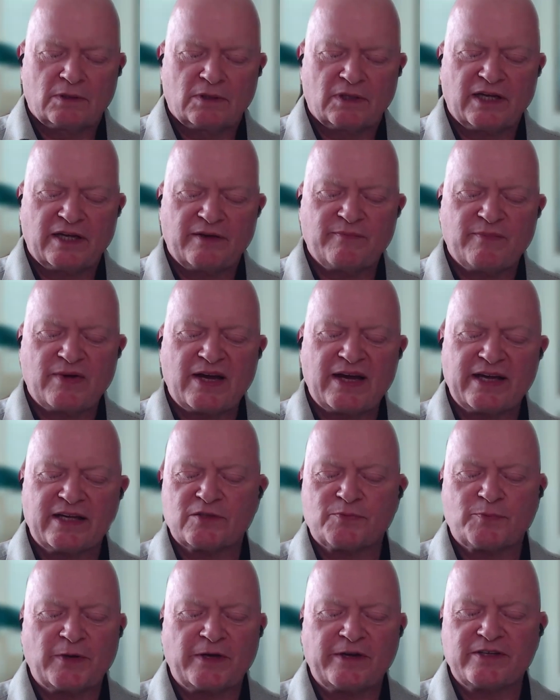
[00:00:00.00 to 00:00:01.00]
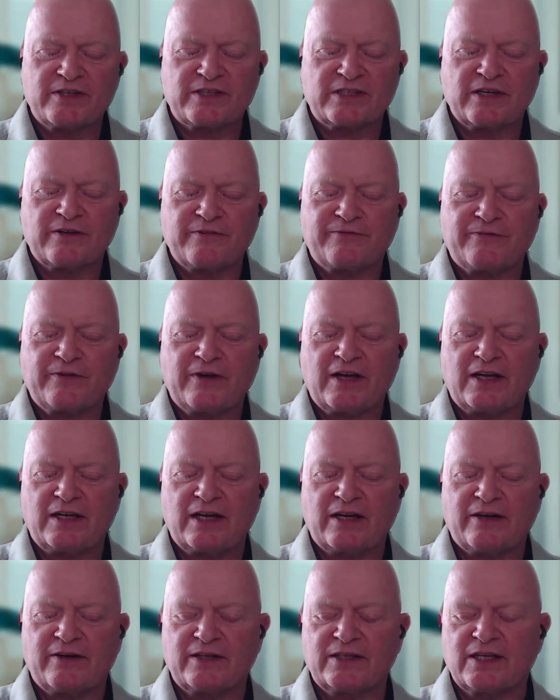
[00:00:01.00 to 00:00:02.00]
in my experience so far,
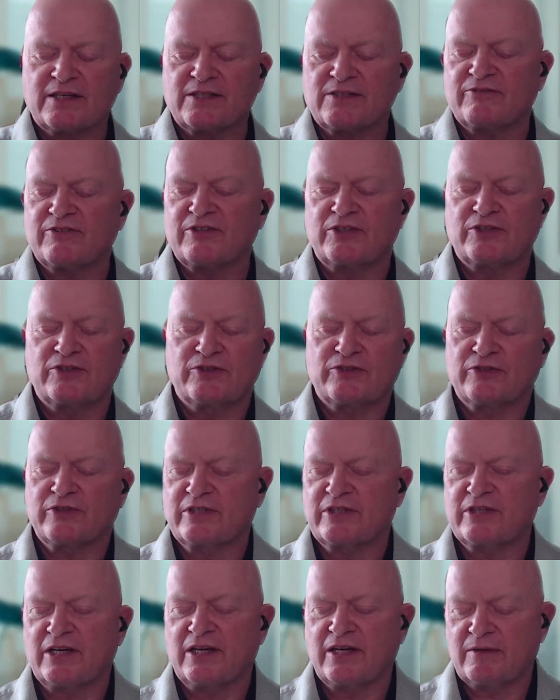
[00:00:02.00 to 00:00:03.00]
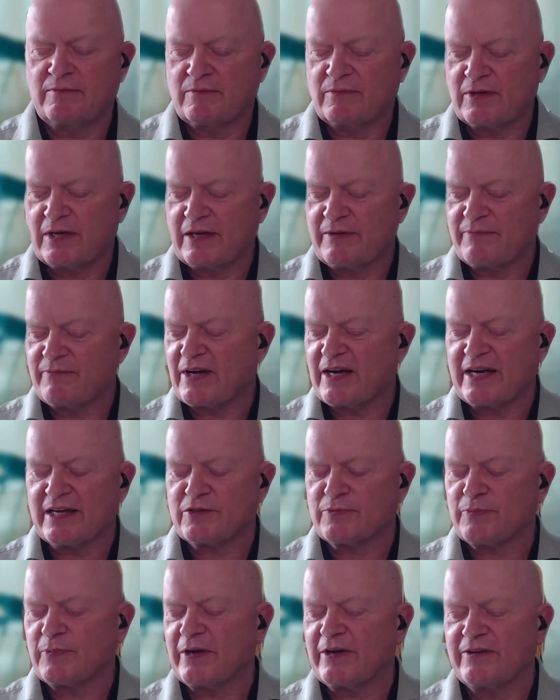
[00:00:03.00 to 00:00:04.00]
no, it doesn't reduce the time. In my
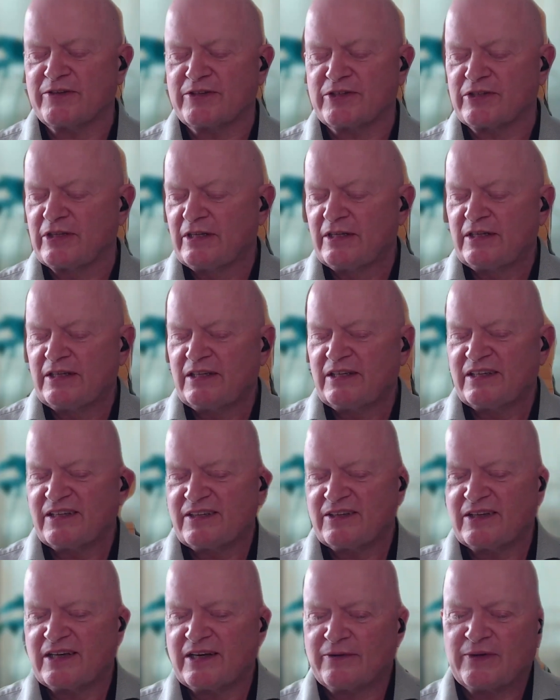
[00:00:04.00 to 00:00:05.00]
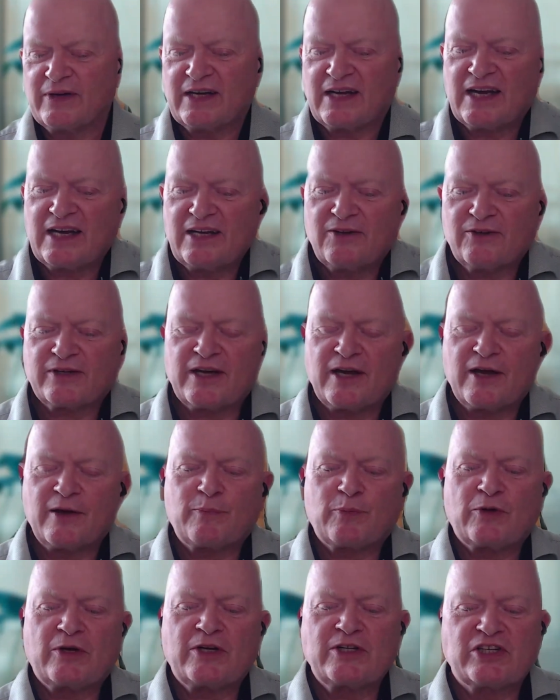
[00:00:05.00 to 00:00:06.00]
experience, when I look at a
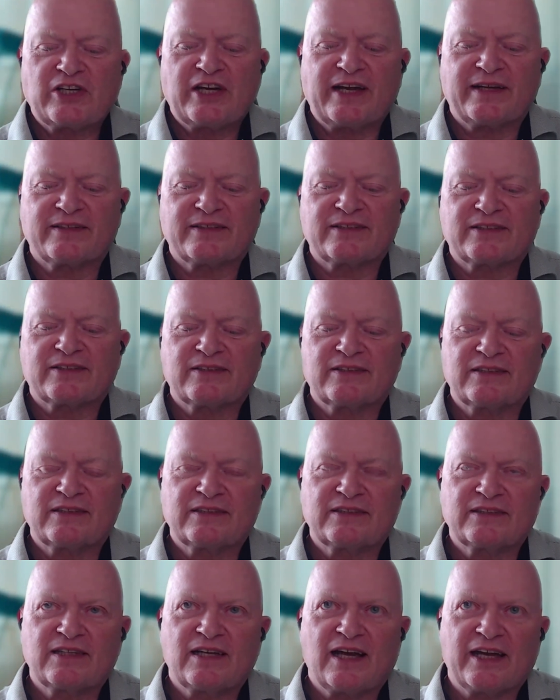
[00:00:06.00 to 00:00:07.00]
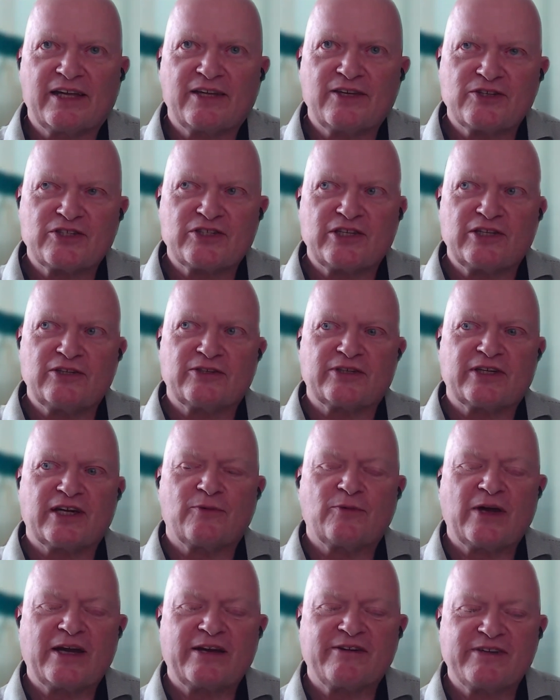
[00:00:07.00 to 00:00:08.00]
project, I usually look at
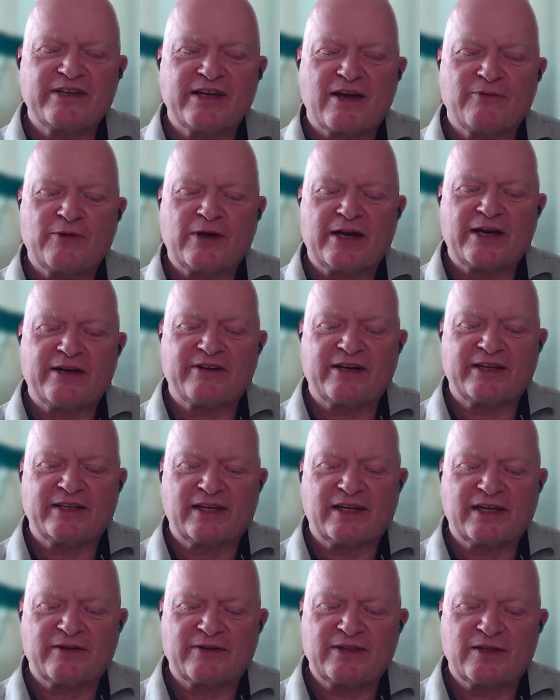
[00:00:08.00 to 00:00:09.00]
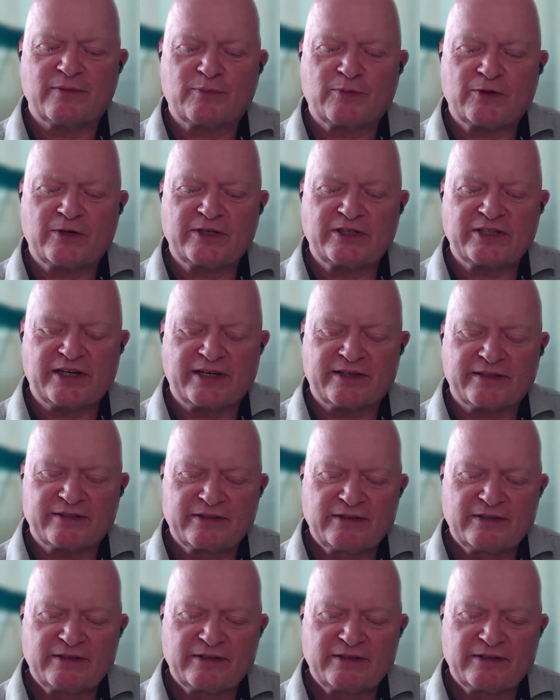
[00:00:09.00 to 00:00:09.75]
where are they in the project,